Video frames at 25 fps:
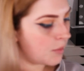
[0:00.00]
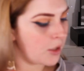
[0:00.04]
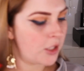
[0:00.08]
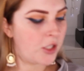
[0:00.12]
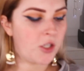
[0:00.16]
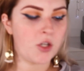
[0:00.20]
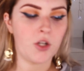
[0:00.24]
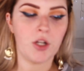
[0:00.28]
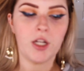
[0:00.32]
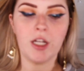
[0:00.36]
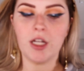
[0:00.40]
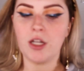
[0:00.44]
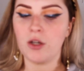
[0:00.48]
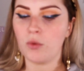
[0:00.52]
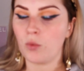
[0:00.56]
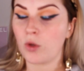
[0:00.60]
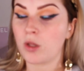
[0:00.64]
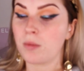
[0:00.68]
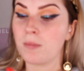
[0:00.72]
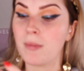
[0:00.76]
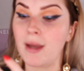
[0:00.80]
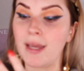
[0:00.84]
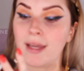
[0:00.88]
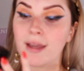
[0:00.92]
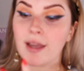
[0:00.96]
going to go in
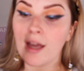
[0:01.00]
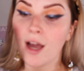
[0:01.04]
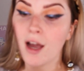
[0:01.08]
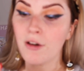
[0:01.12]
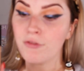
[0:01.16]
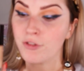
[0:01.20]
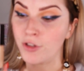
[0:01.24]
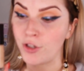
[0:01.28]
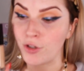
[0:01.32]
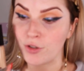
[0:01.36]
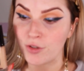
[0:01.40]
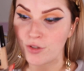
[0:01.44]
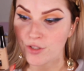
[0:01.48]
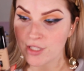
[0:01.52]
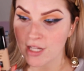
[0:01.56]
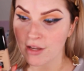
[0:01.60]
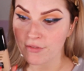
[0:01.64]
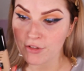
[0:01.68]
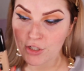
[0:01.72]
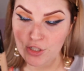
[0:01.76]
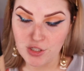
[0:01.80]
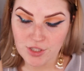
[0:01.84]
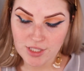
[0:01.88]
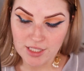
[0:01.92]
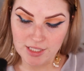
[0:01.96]
with my CoverGirl because I
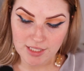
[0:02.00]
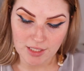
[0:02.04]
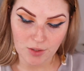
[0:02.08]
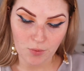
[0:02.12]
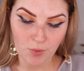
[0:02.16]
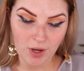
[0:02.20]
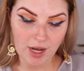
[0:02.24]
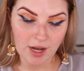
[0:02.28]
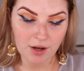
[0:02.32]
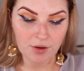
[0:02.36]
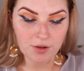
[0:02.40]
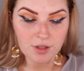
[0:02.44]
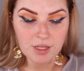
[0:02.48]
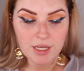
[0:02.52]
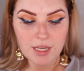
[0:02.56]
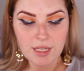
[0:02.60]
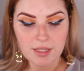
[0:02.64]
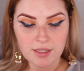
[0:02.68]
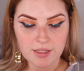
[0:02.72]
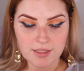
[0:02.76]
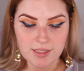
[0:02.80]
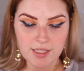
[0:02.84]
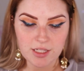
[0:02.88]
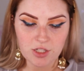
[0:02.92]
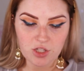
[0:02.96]
haven't used this in a while.
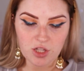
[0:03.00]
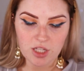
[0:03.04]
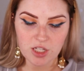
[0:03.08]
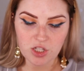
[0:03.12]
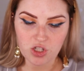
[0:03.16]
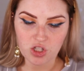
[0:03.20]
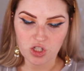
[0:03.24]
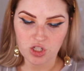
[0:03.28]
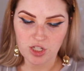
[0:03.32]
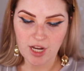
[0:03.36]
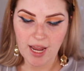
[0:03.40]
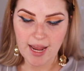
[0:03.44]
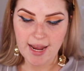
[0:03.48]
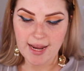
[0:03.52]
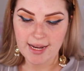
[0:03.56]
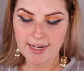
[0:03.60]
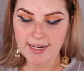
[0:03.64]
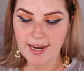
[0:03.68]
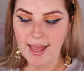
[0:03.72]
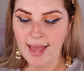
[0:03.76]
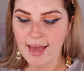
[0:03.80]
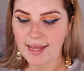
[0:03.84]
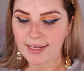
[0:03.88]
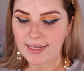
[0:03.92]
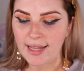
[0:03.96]
This is the
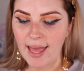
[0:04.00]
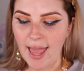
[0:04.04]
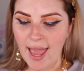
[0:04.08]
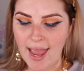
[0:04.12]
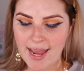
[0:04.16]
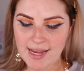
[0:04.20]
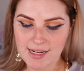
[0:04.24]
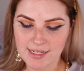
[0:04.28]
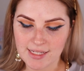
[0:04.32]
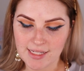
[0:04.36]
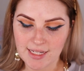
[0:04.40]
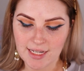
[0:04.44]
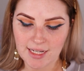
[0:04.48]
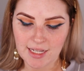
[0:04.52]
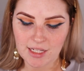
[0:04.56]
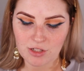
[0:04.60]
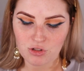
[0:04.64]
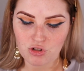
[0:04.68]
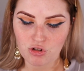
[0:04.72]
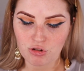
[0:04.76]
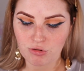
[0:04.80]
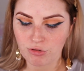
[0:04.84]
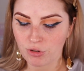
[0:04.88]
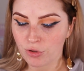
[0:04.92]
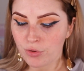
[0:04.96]
shade L80
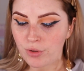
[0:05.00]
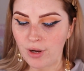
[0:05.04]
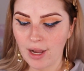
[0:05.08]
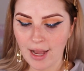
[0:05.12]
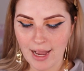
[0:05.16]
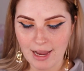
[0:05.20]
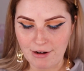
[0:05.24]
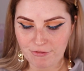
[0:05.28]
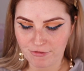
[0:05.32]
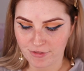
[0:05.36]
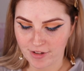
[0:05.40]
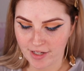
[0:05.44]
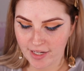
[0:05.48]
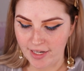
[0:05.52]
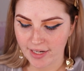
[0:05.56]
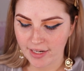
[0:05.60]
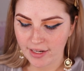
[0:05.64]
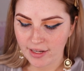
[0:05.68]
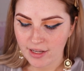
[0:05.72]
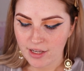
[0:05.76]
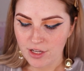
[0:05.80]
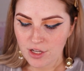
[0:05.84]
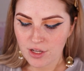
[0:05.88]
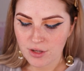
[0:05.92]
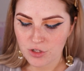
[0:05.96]
True
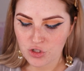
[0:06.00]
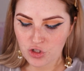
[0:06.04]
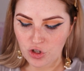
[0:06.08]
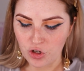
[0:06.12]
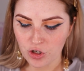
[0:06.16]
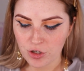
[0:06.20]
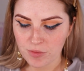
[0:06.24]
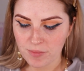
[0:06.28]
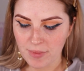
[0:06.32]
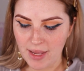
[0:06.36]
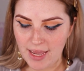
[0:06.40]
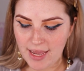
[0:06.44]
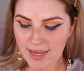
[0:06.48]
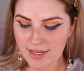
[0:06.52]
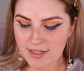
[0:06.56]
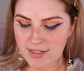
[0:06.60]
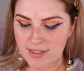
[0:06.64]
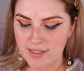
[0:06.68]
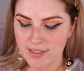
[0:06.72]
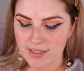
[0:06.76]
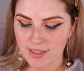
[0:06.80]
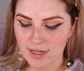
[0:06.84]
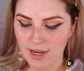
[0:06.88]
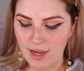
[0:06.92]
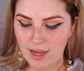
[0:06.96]
Ivory, True
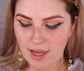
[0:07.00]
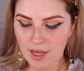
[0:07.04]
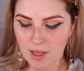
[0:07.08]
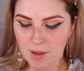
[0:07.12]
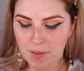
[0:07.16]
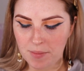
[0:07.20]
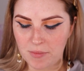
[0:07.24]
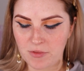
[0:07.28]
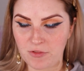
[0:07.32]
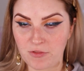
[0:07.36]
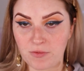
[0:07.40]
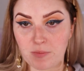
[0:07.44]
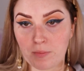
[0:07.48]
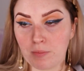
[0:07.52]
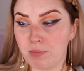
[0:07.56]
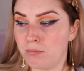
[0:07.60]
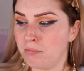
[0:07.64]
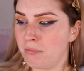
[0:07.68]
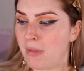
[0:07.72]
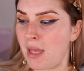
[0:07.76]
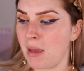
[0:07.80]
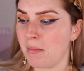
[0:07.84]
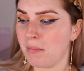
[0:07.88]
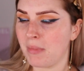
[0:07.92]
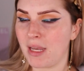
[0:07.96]
Matte,
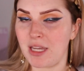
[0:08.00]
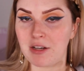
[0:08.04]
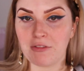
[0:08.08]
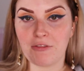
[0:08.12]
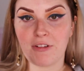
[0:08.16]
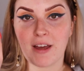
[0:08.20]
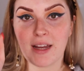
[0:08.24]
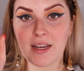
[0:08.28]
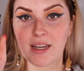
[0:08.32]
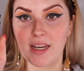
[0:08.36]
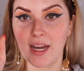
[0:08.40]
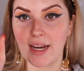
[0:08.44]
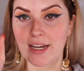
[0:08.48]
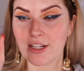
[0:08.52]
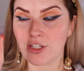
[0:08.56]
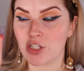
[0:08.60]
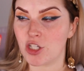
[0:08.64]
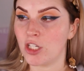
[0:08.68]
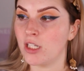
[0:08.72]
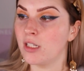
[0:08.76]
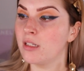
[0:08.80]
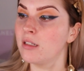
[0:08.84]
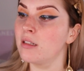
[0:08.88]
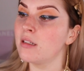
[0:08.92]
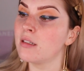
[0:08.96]
Matte Made
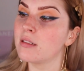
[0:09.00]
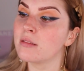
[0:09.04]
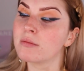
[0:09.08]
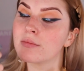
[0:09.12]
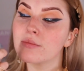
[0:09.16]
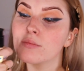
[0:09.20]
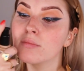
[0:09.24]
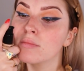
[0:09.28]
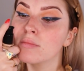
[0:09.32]
Foundation.